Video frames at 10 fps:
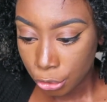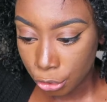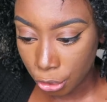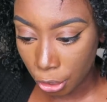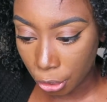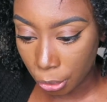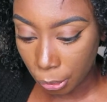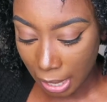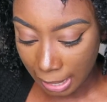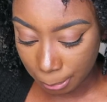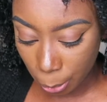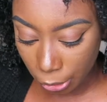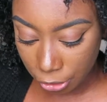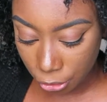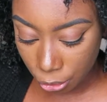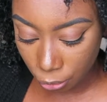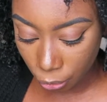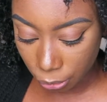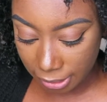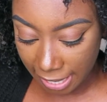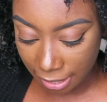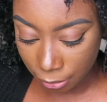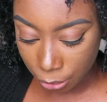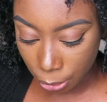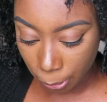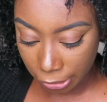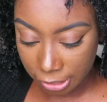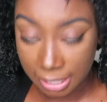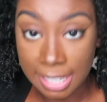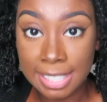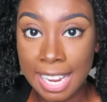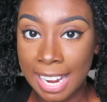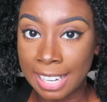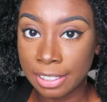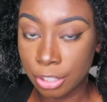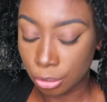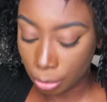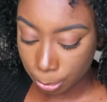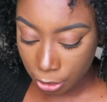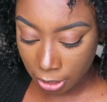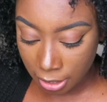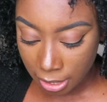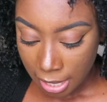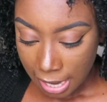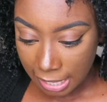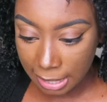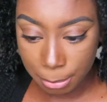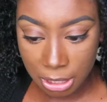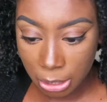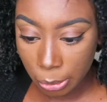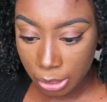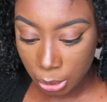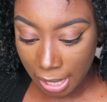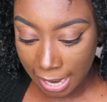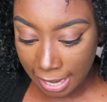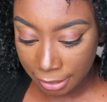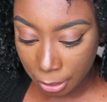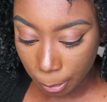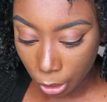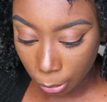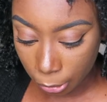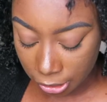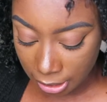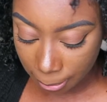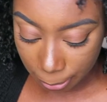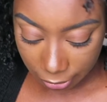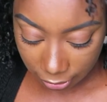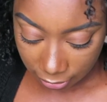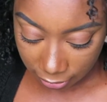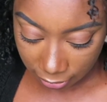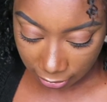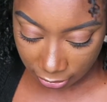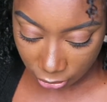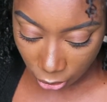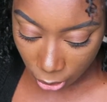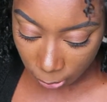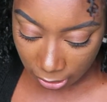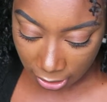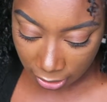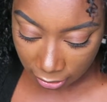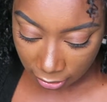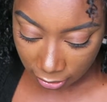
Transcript: So I'm going to scroll down to where it says add description, and I'm just going to add the borrower's number. Let's go with